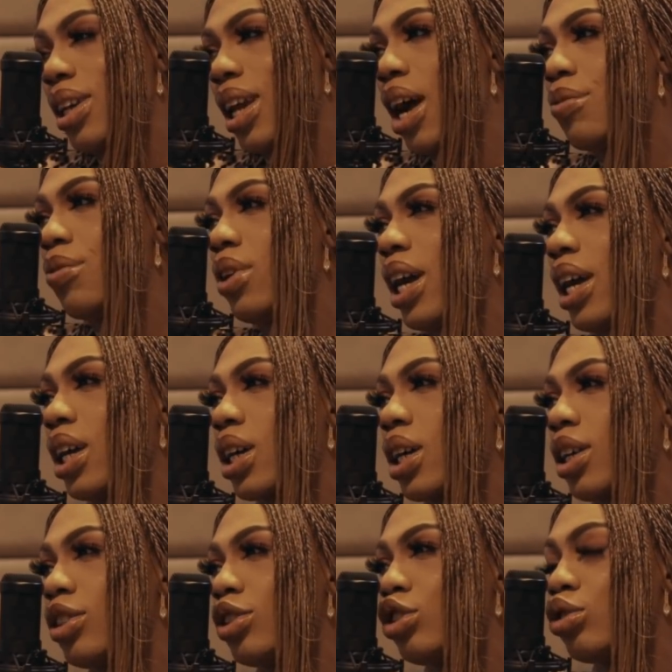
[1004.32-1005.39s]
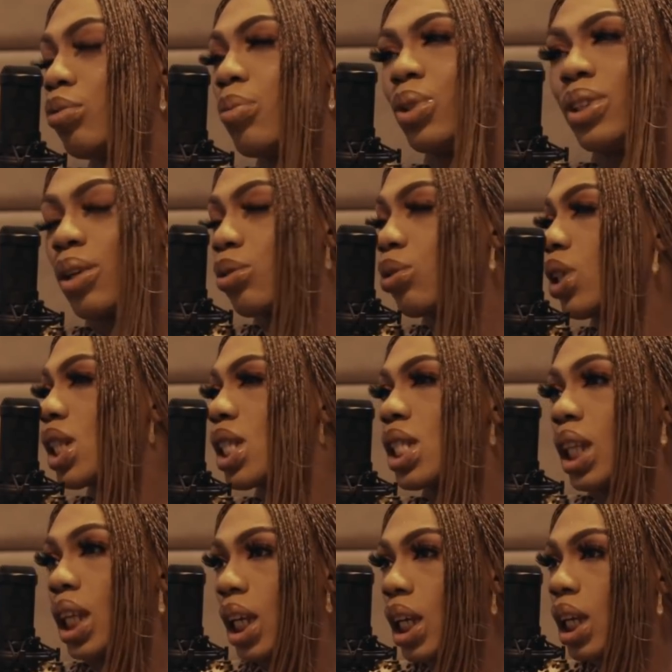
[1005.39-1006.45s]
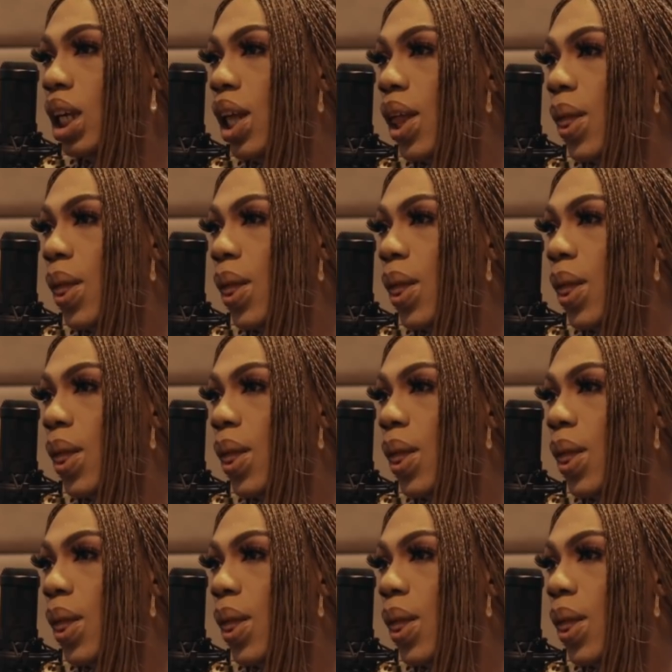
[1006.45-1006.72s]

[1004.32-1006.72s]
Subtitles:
Yeah, for like 2 months I couldn't see.